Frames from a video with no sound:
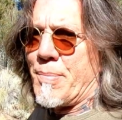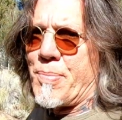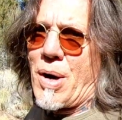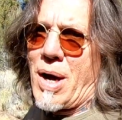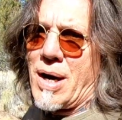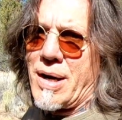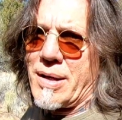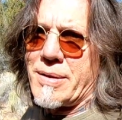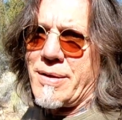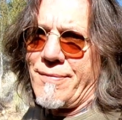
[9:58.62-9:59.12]
a
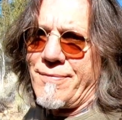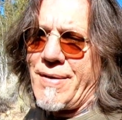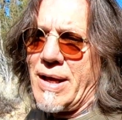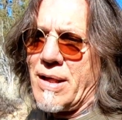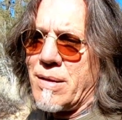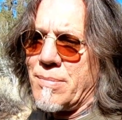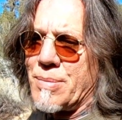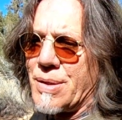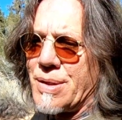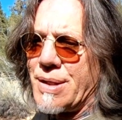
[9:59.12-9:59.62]
product
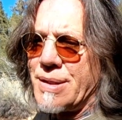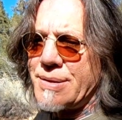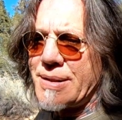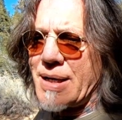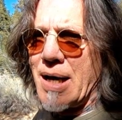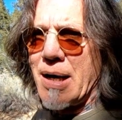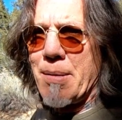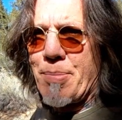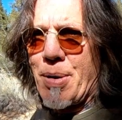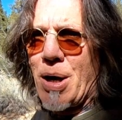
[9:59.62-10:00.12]
available that's
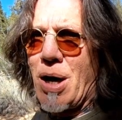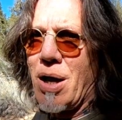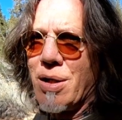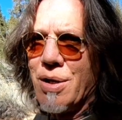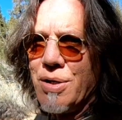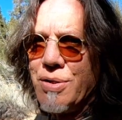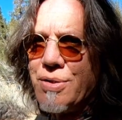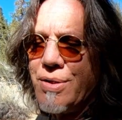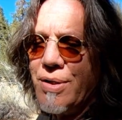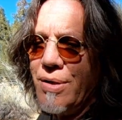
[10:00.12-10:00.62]
kind of
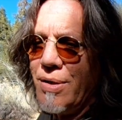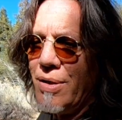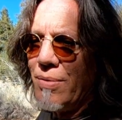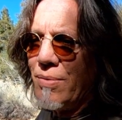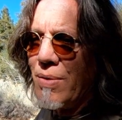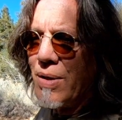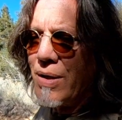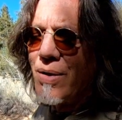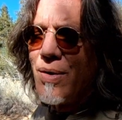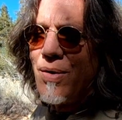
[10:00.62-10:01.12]
polished. You don't
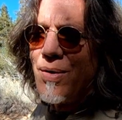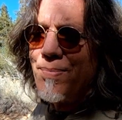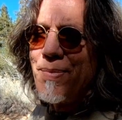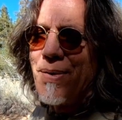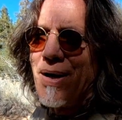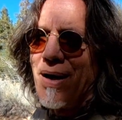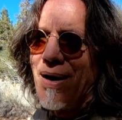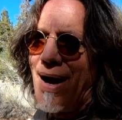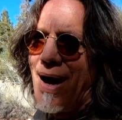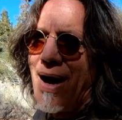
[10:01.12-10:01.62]
want to go up
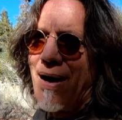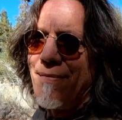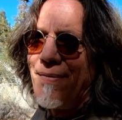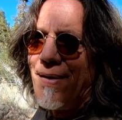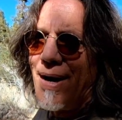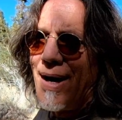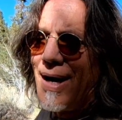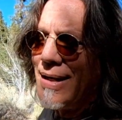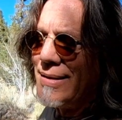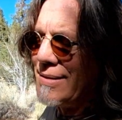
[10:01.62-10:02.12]
there
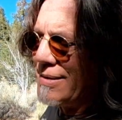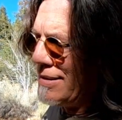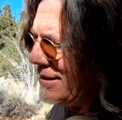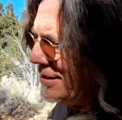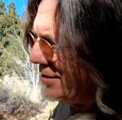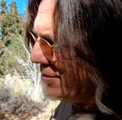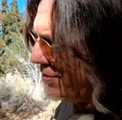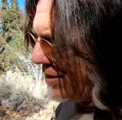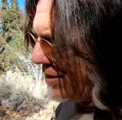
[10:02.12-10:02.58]
half-ass. That's